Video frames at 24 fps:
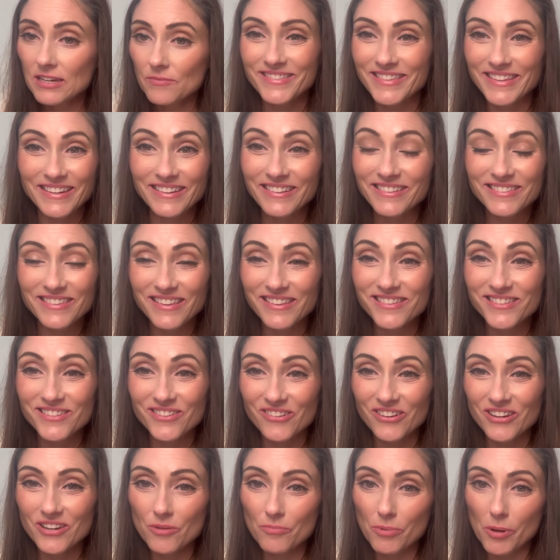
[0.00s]

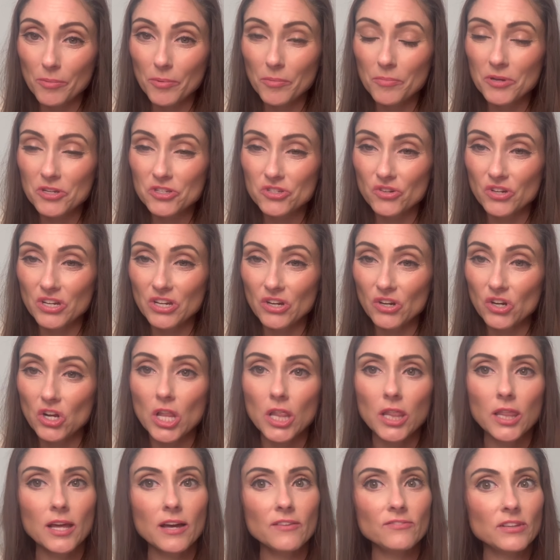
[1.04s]
sunscreen. I'll pop a picture here.
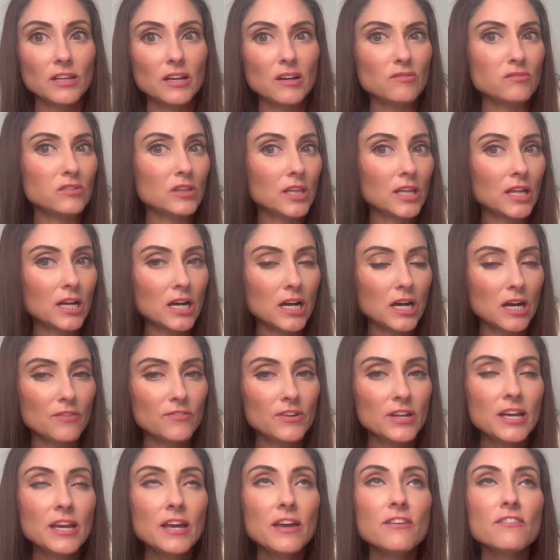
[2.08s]
Love, love, love.
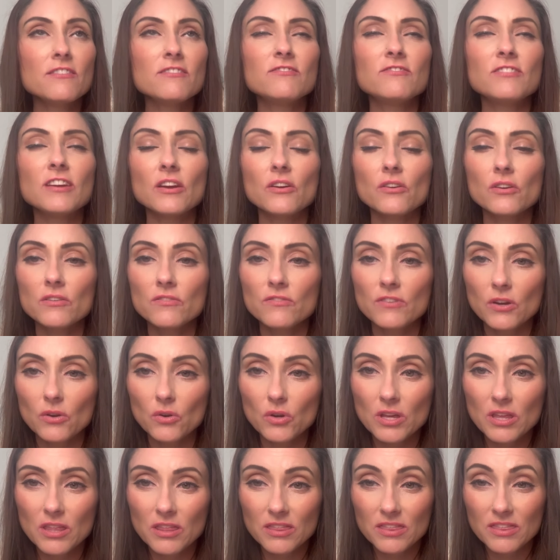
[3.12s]
Very,
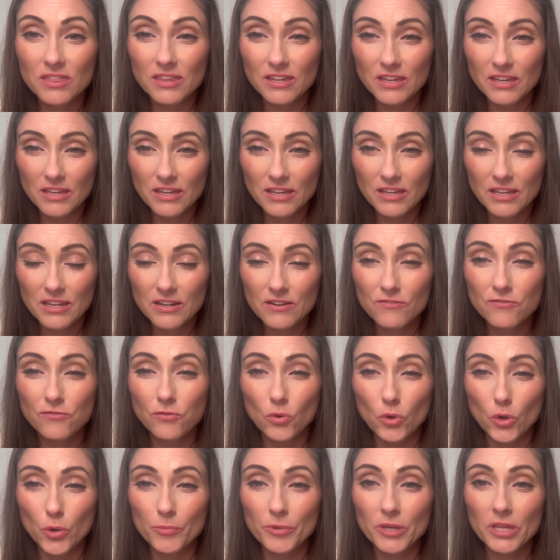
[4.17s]
very thin
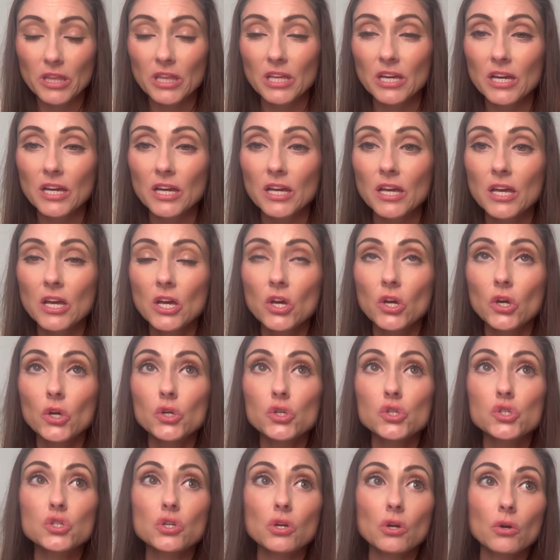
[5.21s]
formula.
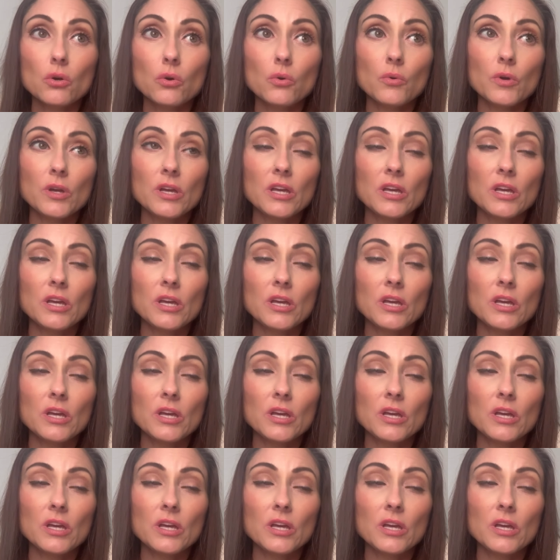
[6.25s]
So